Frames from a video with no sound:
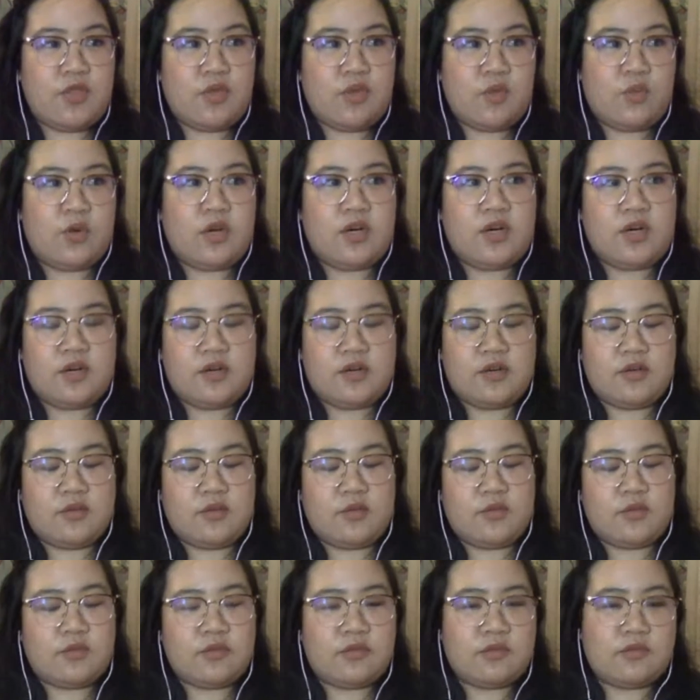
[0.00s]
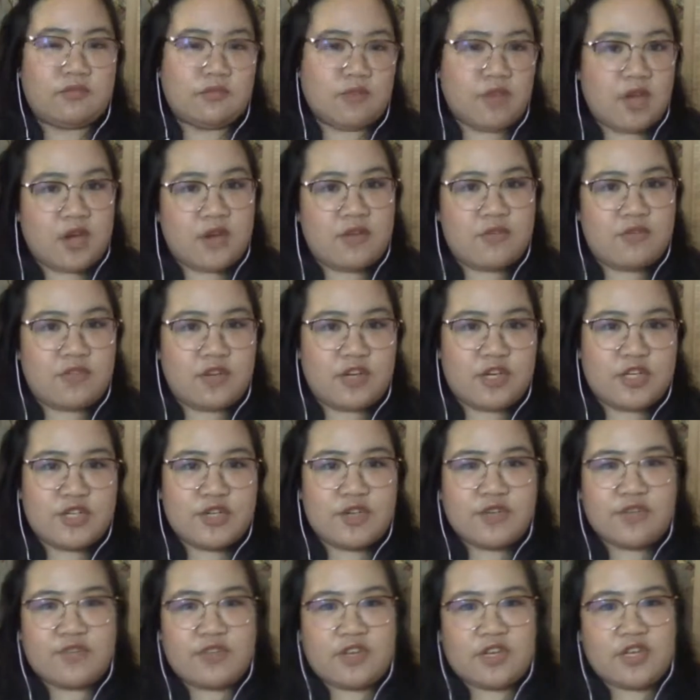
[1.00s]
work,
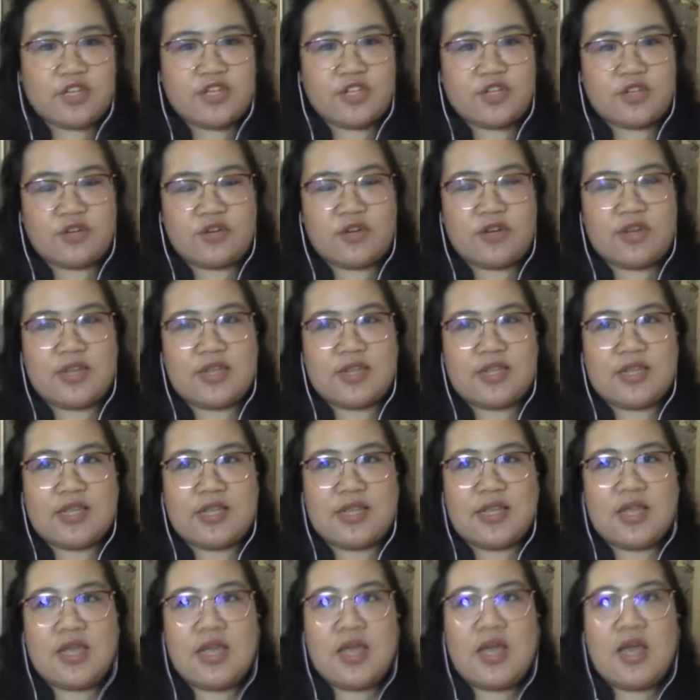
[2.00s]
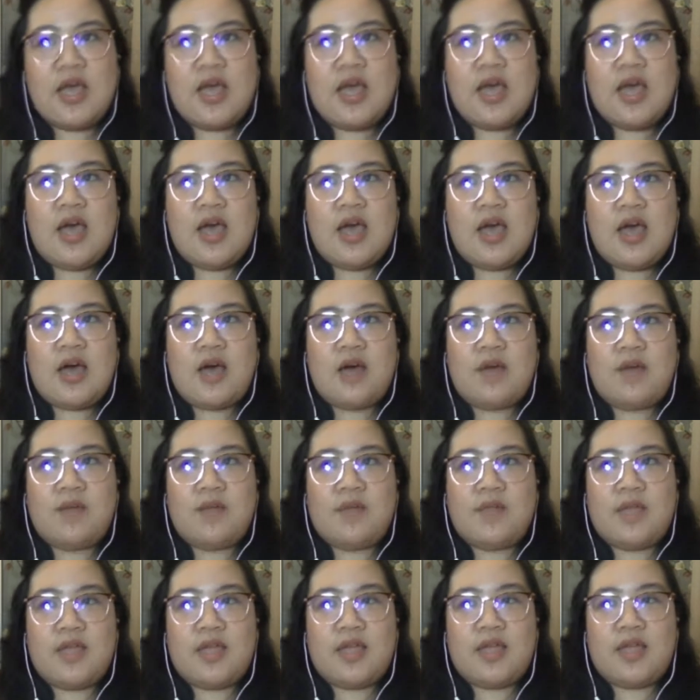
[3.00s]
unfinished or finished already.
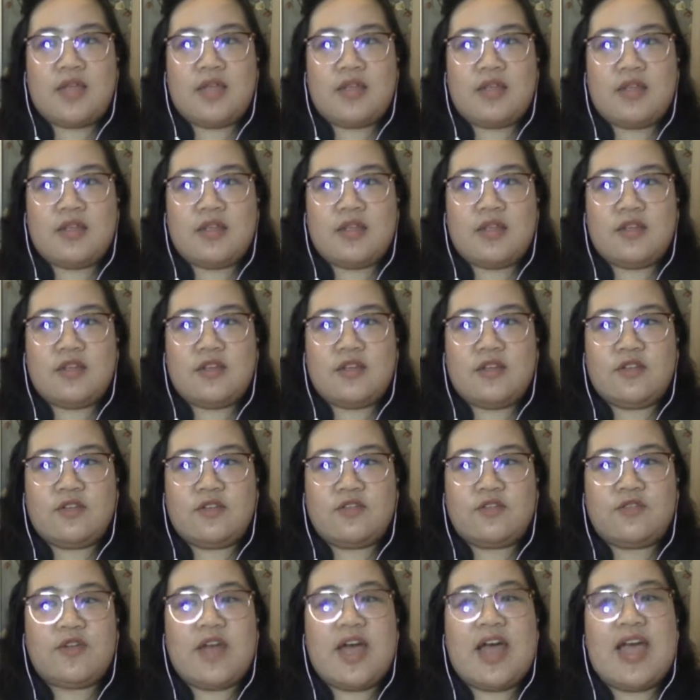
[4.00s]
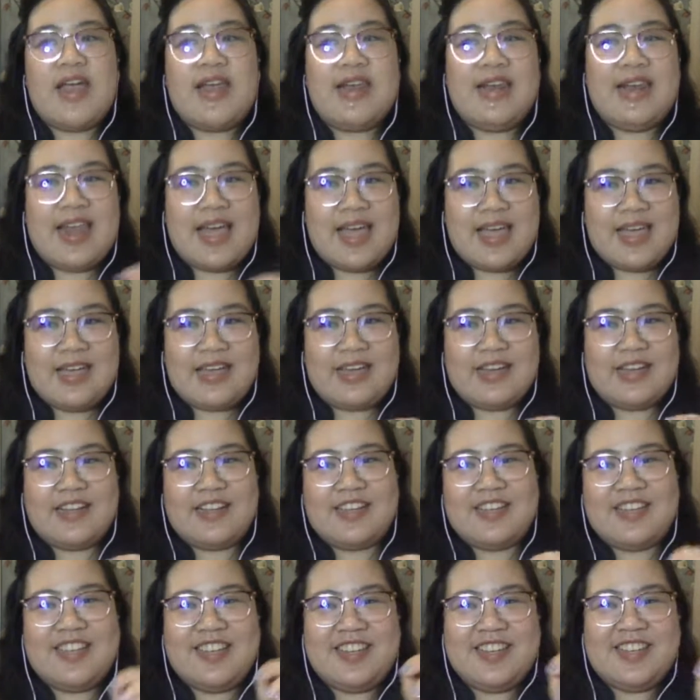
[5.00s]
And I like
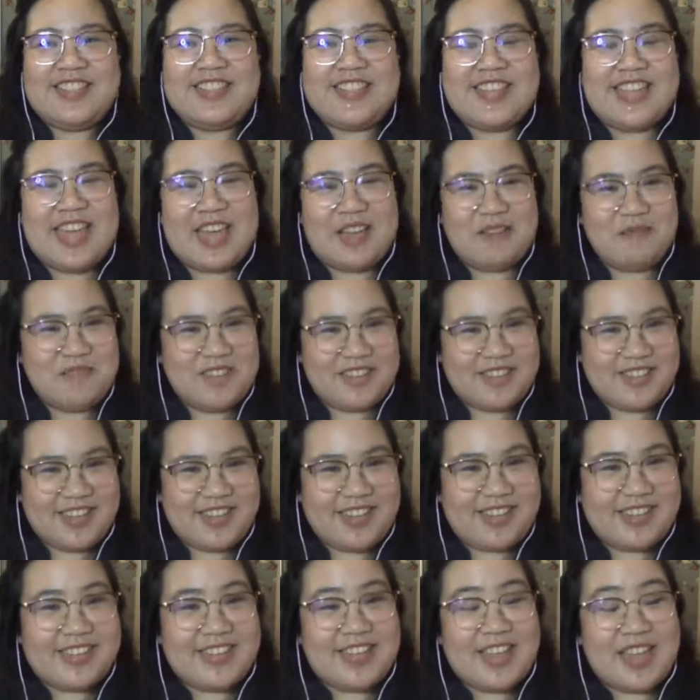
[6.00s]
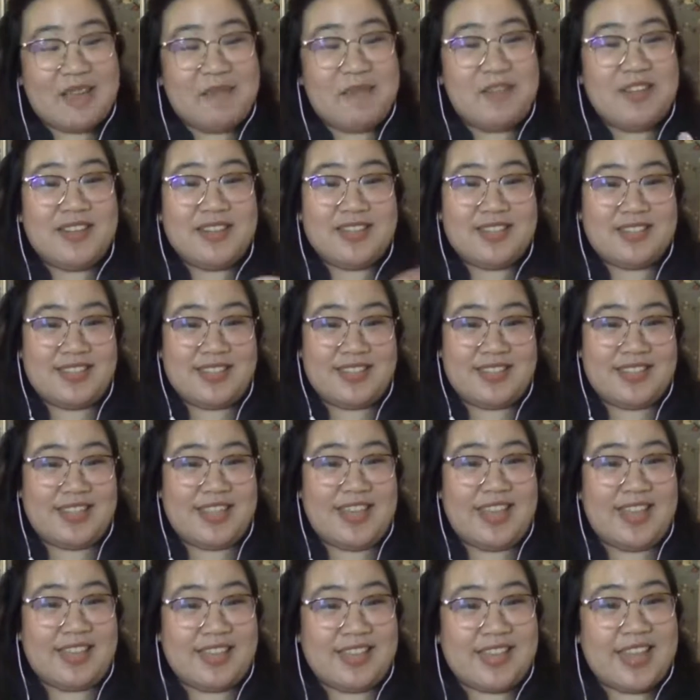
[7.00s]
KB does this
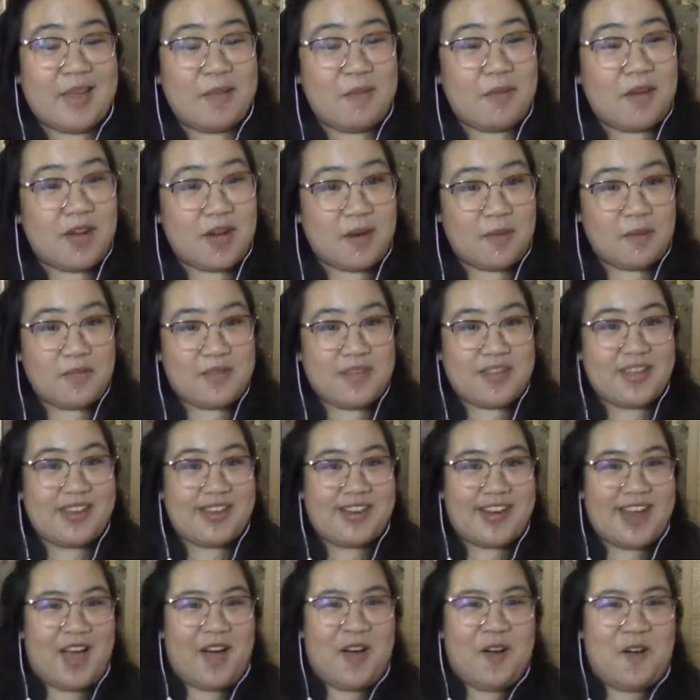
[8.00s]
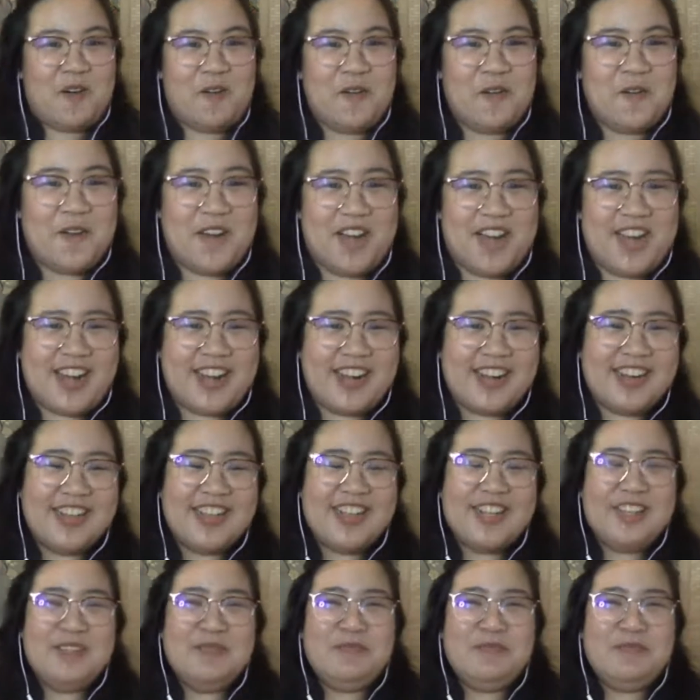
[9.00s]
thing that I am copying now where